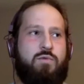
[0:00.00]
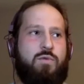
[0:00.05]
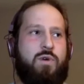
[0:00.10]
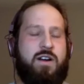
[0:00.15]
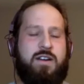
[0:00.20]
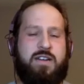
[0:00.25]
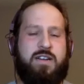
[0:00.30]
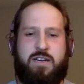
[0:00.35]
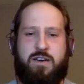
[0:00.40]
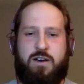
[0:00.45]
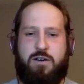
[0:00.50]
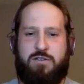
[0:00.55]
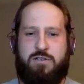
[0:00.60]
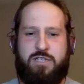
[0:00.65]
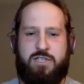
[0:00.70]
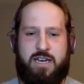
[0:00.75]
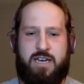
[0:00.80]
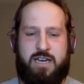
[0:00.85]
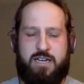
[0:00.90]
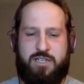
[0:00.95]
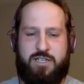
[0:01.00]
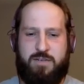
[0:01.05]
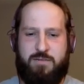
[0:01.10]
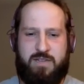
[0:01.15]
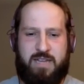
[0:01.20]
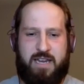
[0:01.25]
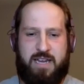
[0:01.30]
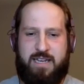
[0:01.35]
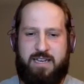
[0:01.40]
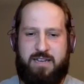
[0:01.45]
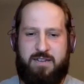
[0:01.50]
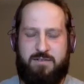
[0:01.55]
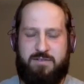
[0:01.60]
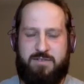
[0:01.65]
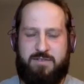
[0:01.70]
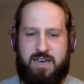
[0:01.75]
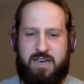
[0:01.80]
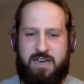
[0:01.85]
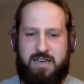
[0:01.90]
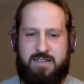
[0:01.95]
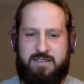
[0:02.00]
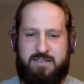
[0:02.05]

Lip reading: won a negotiation with any of those guys?